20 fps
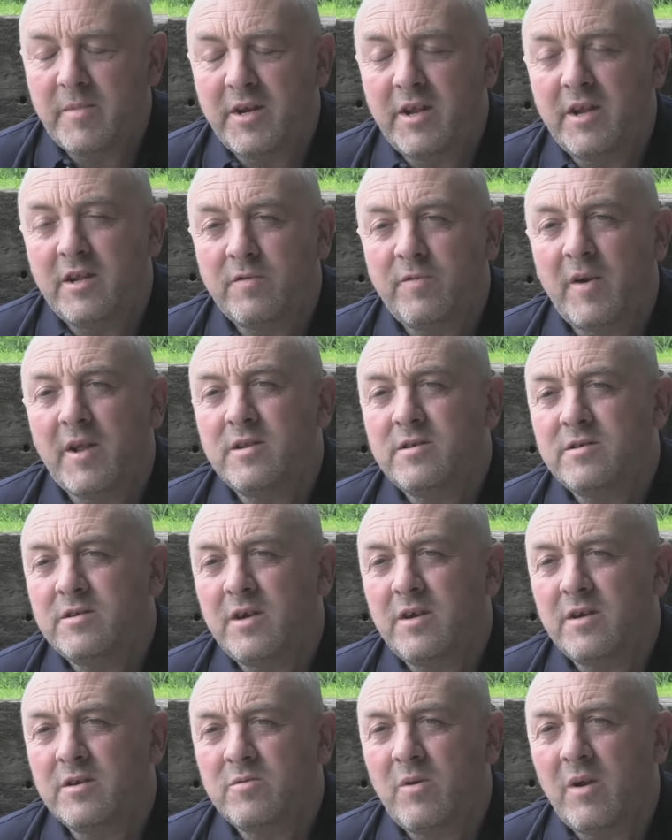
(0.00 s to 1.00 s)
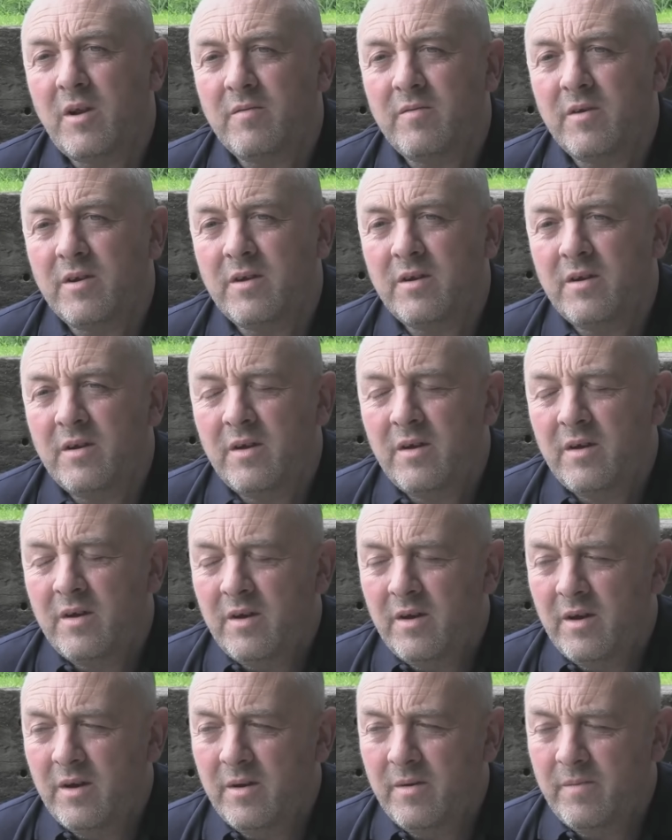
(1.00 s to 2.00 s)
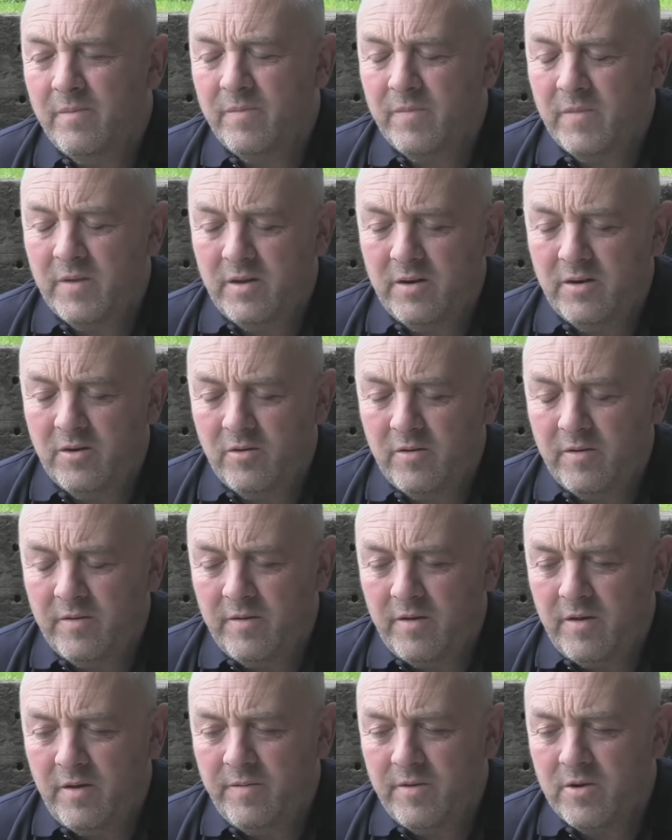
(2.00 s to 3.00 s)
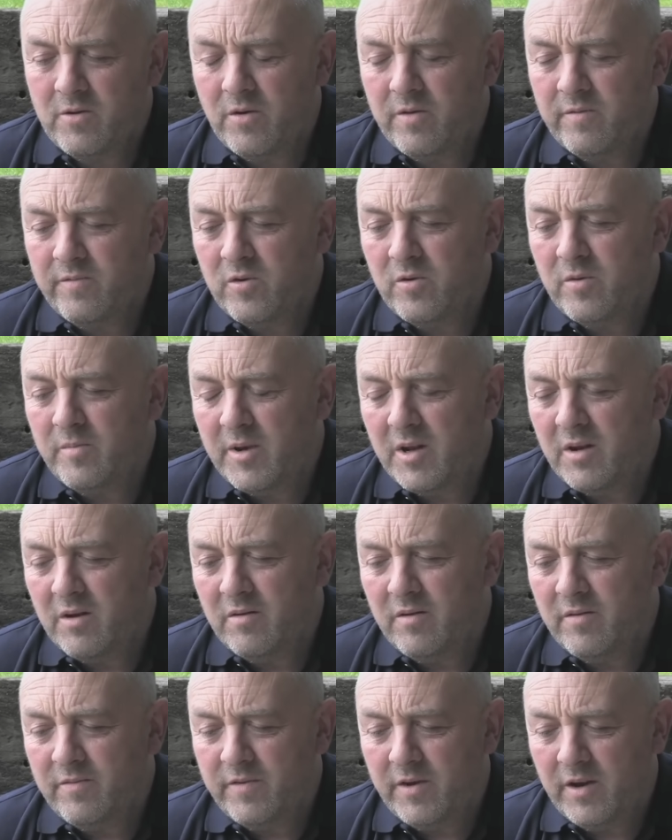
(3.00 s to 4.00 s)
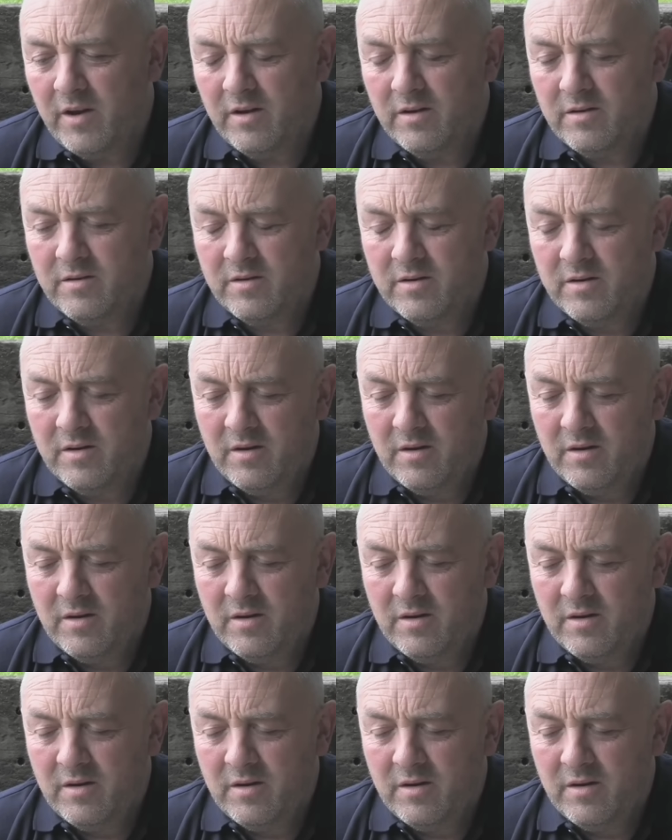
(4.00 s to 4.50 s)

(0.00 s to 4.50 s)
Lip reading: It needs fencing as well. Then, if you're going through the middle of a field,